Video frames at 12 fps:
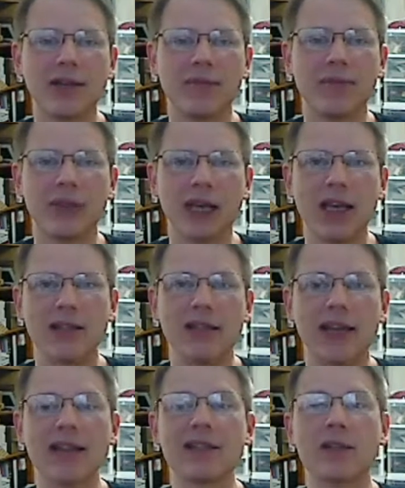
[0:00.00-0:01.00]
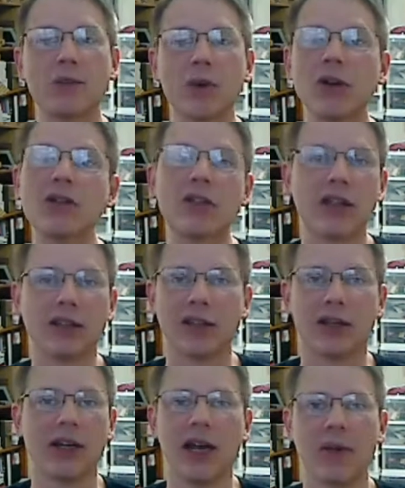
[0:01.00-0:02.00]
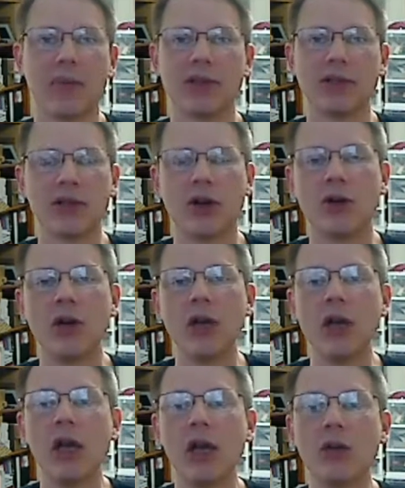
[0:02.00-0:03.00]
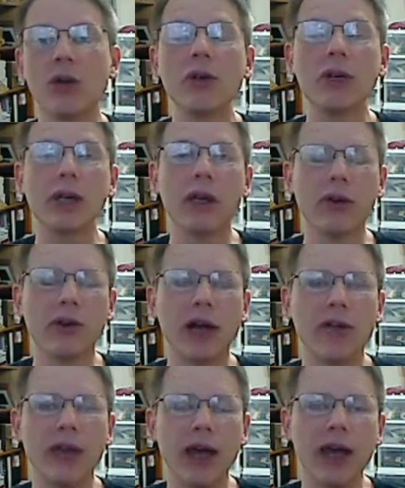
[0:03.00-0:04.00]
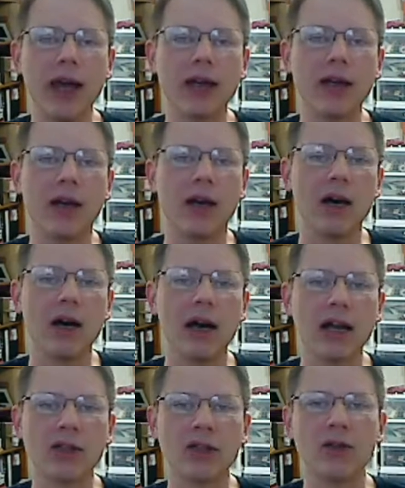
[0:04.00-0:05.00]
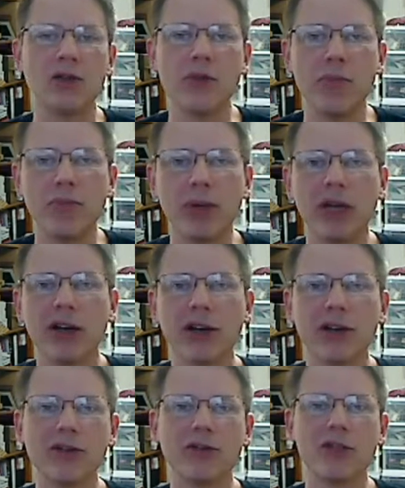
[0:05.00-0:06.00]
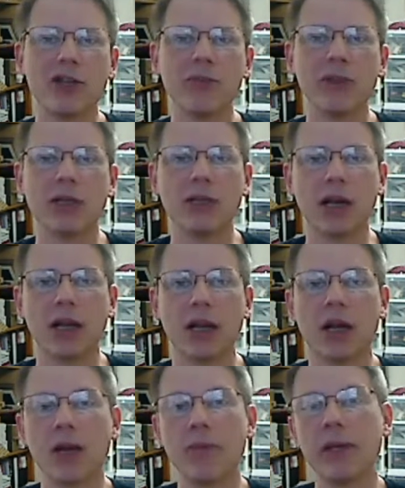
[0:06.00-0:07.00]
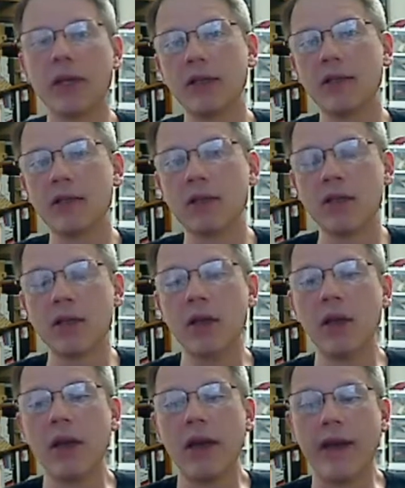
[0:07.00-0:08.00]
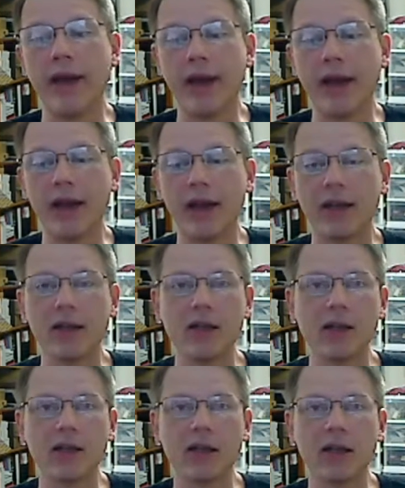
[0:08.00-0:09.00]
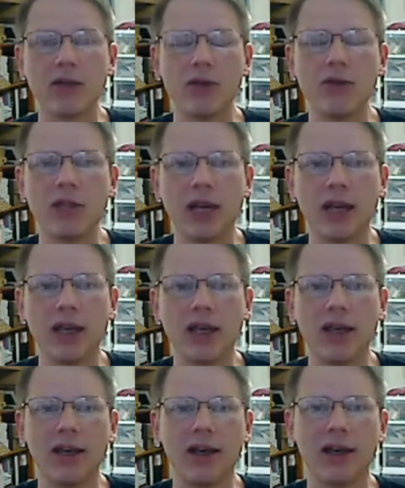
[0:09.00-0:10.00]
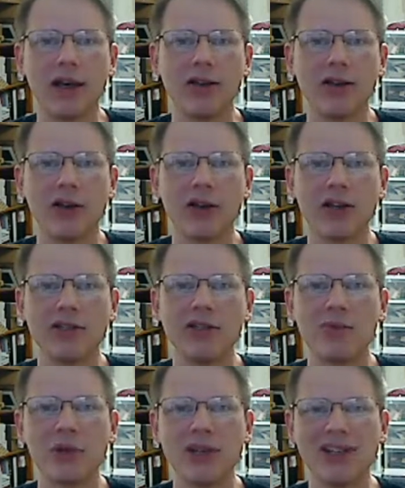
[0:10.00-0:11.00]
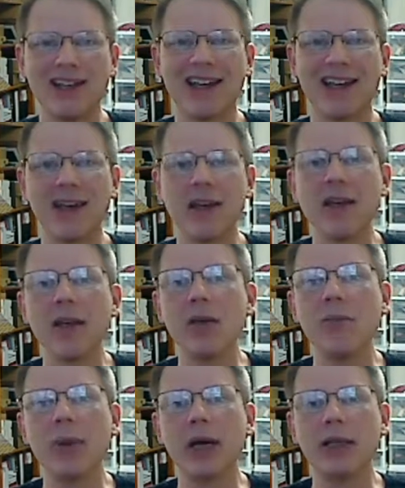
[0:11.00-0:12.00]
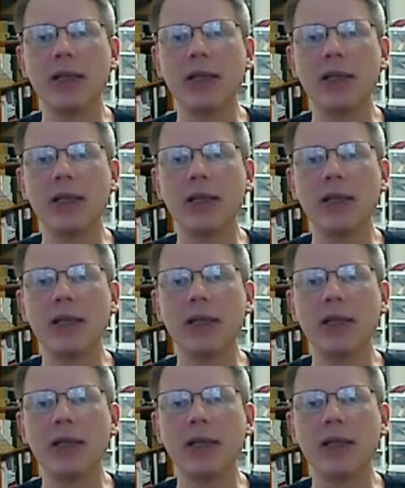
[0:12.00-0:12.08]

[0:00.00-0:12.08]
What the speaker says: gates. That's the worst thing that could happen. So in order to get around that, actually use a bigger chip that's got a lot of pins, and not to get too techie, your audience is pretty techie, but